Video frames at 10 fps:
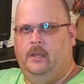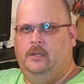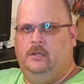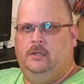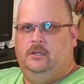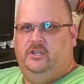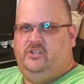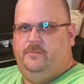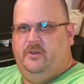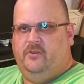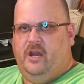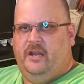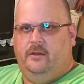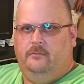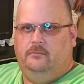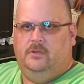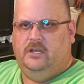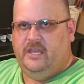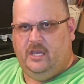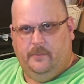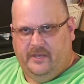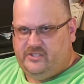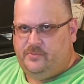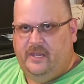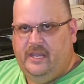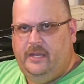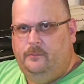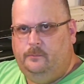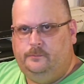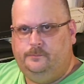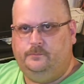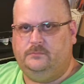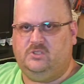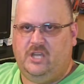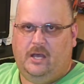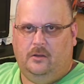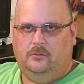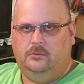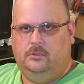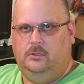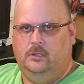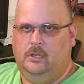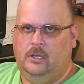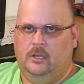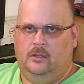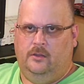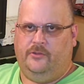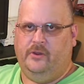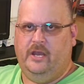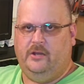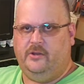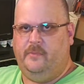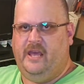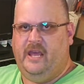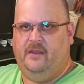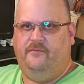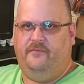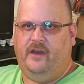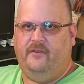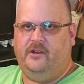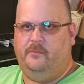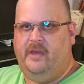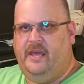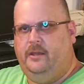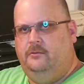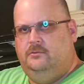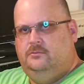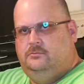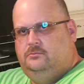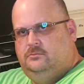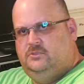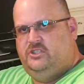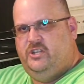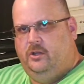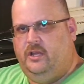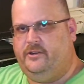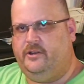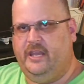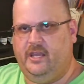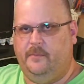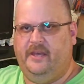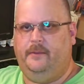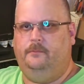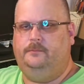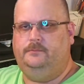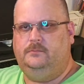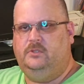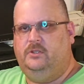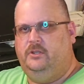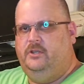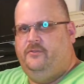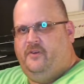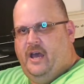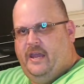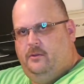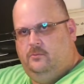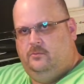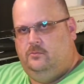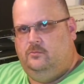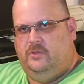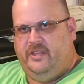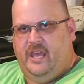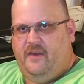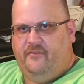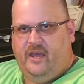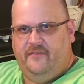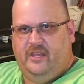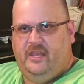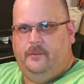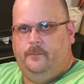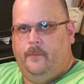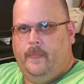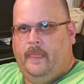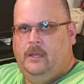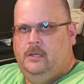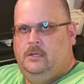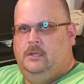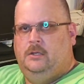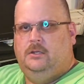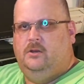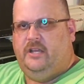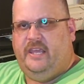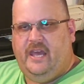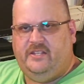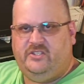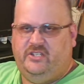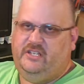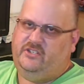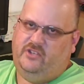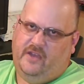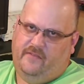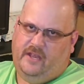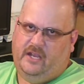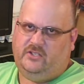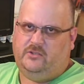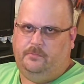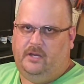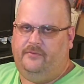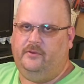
You should be running a gigabit speed. So, 300 meg, 500 meg, still under gigabit, you're fine with Cat 5e. Go to Cat 6, you have that extra buffer.